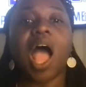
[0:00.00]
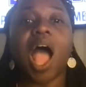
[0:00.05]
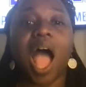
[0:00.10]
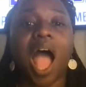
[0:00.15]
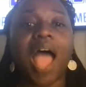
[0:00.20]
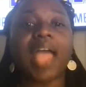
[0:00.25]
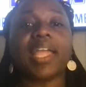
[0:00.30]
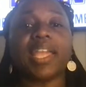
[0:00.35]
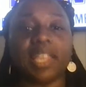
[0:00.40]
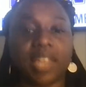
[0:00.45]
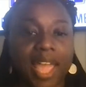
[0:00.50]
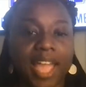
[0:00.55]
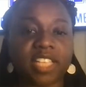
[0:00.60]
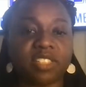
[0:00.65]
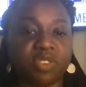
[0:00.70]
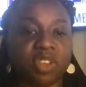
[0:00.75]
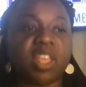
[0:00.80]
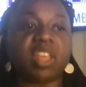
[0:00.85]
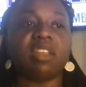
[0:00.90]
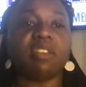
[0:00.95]
I can
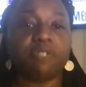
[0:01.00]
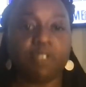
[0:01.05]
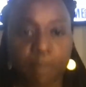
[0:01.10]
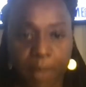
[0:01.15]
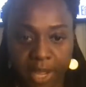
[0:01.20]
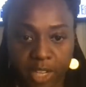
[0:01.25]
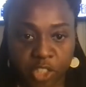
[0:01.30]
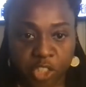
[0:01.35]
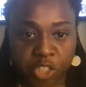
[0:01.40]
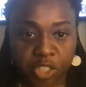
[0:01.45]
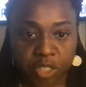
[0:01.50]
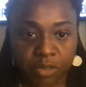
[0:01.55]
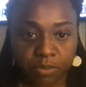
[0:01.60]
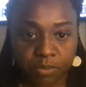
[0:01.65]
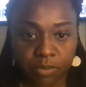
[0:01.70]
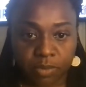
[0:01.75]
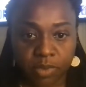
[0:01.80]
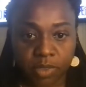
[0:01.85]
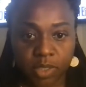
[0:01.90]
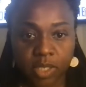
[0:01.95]
ask for that
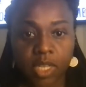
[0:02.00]
information